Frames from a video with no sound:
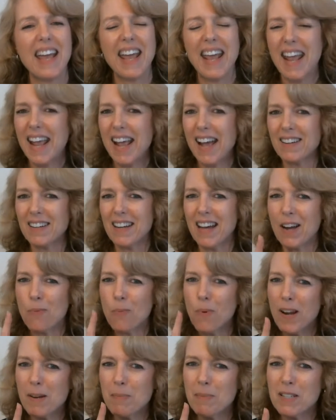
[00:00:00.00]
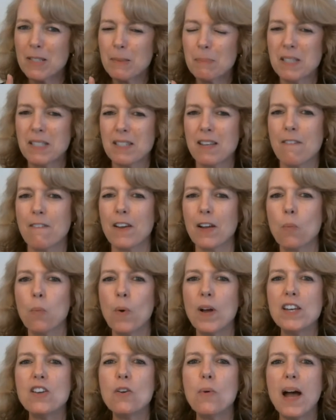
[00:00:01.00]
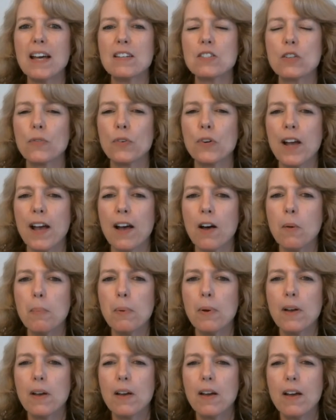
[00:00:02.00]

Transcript: And I want to be specific. When you ask for help,